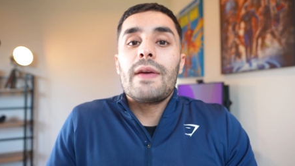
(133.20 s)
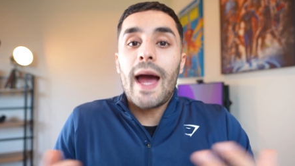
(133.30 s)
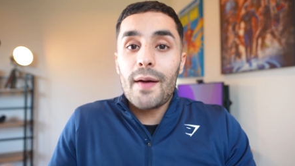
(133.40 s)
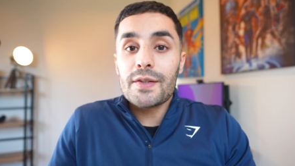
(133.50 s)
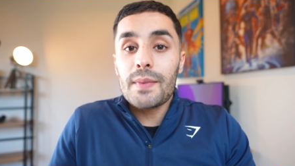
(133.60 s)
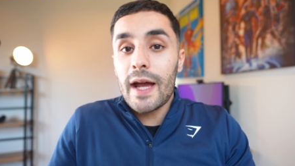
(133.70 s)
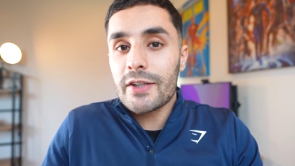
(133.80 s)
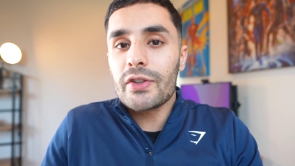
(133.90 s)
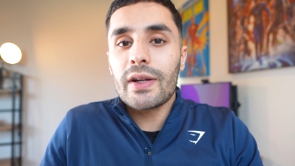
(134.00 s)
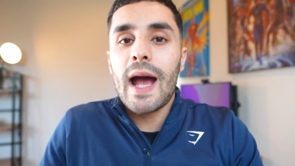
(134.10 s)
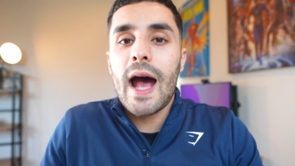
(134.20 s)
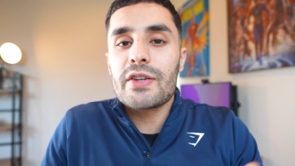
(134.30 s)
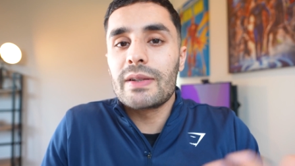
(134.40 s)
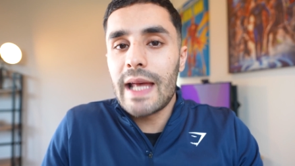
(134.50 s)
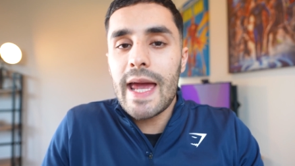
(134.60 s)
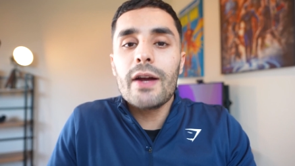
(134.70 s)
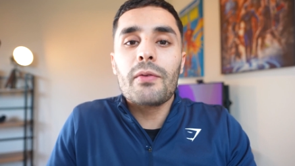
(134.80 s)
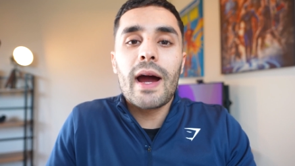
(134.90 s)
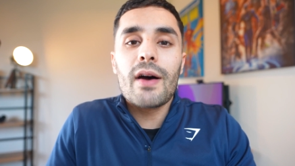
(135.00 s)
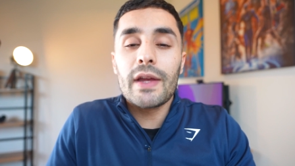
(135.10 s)
you have some extra cash laying
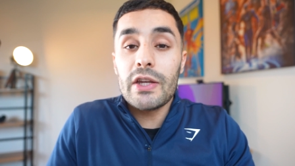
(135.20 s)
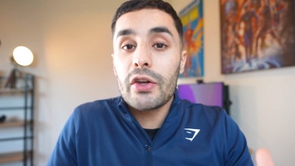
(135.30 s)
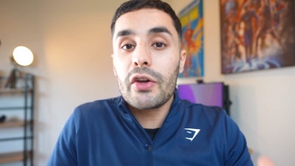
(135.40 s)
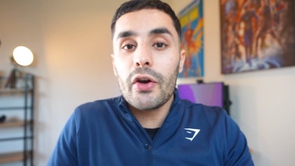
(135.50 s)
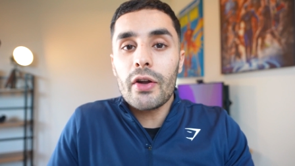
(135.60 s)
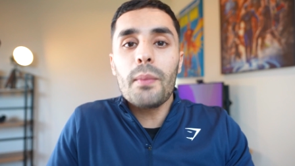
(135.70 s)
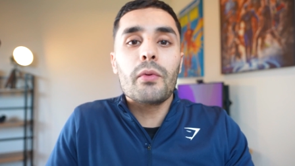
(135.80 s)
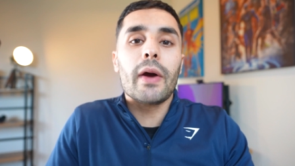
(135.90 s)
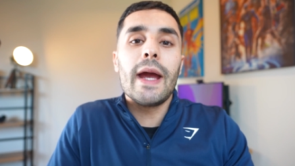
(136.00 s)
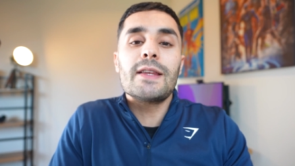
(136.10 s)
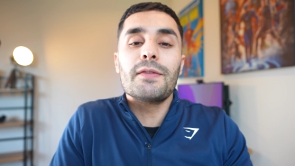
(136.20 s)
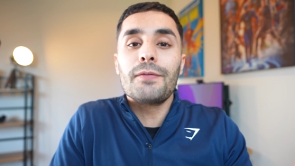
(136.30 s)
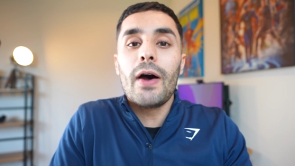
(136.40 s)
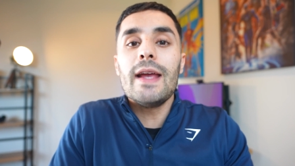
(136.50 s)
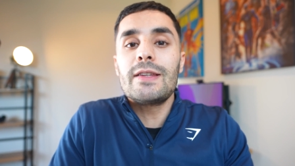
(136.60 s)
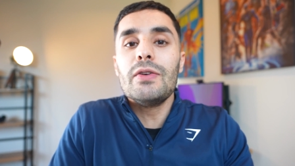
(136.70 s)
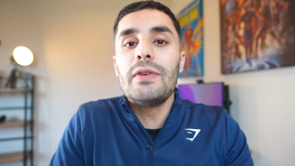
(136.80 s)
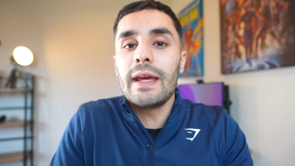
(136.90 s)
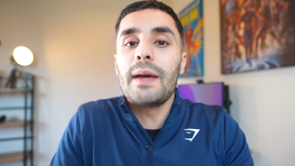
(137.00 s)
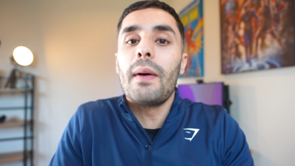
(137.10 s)
around, then you could upgrade to
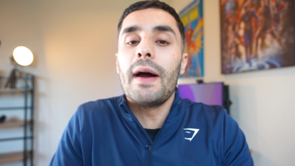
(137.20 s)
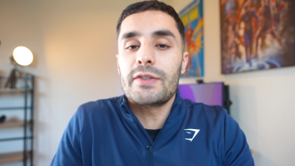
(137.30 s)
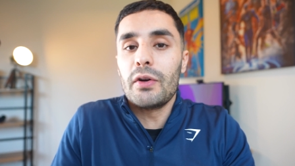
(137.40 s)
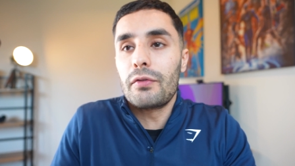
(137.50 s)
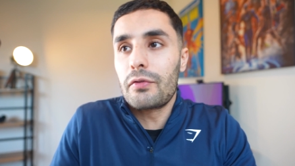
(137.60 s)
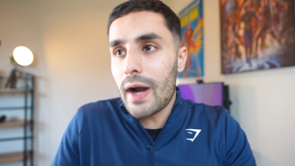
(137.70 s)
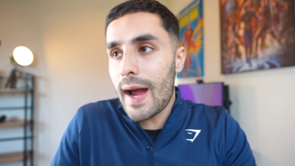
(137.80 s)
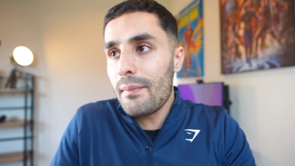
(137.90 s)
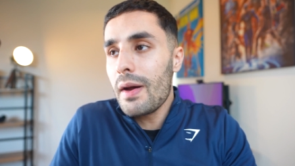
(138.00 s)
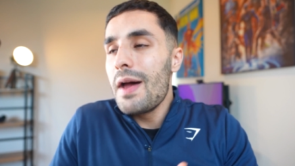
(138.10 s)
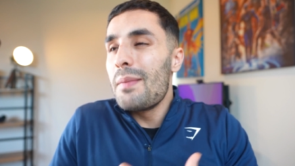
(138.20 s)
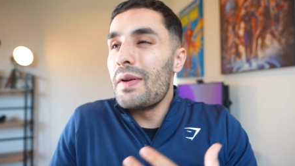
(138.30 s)
32GB of RAM,